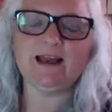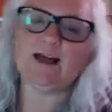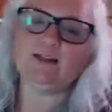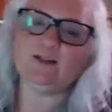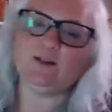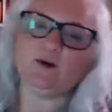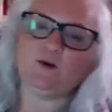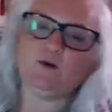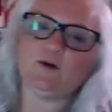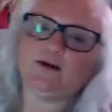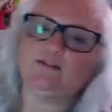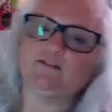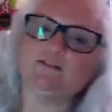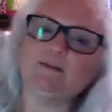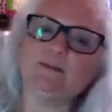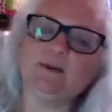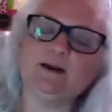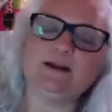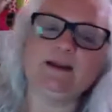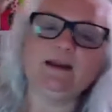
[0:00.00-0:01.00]
Hello,
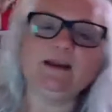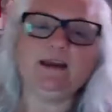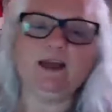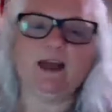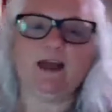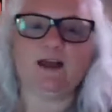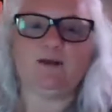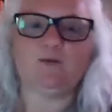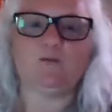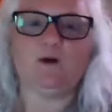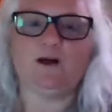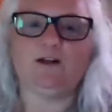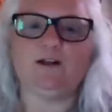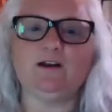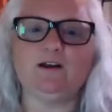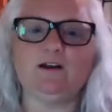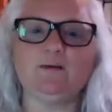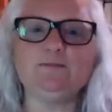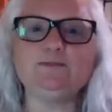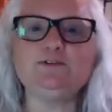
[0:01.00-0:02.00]
everybody, and
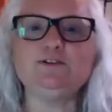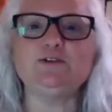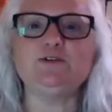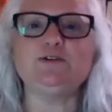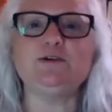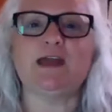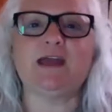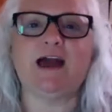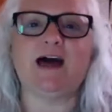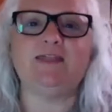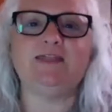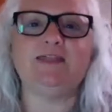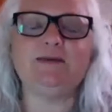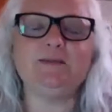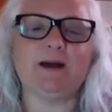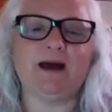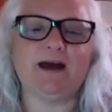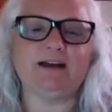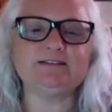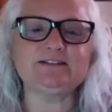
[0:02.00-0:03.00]
welcome to Kathy
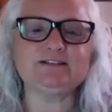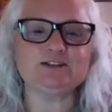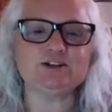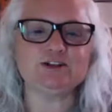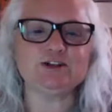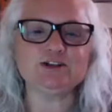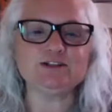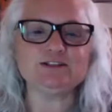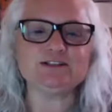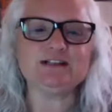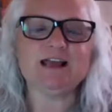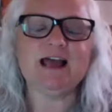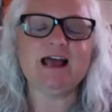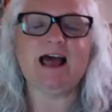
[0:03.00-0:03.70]
Baxter's